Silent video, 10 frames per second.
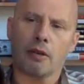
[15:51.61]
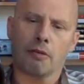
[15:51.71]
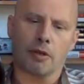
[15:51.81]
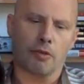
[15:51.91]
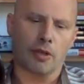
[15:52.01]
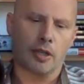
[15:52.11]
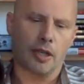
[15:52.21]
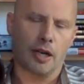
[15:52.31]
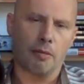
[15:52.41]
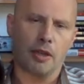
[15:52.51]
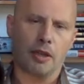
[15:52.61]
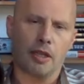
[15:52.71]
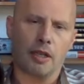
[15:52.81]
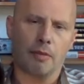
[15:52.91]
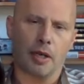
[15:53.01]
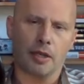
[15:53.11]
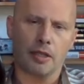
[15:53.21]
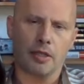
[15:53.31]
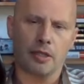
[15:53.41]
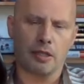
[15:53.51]
And what really got me thinking about
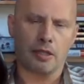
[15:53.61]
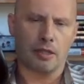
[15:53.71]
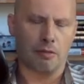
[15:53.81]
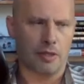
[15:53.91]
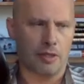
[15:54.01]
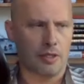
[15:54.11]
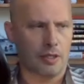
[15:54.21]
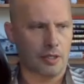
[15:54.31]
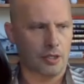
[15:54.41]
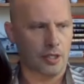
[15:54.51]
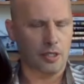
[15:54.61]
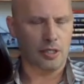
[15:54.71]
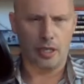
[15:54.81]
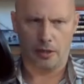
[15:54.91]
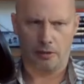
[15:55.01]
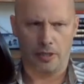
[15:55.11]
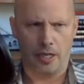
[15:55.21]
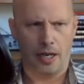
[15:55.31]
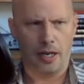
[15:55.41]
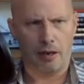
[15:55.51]
this, it was just the other
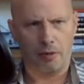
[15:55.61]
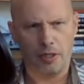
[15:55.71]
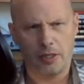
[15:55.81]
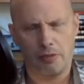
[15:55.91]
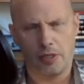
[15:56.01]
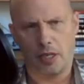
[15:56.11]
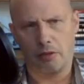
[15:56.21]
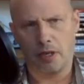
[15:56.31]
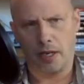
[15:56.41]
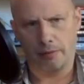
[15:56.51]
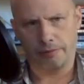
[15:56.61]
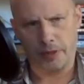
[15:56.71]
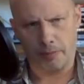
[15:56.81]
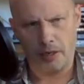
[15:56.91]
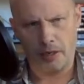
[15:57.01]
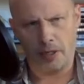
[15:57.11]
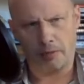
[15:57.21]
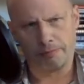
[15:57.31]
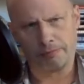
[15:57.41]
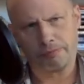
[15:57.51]
day, I want to say it was the other day, it might've
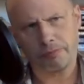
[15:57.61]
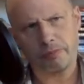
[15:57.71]
been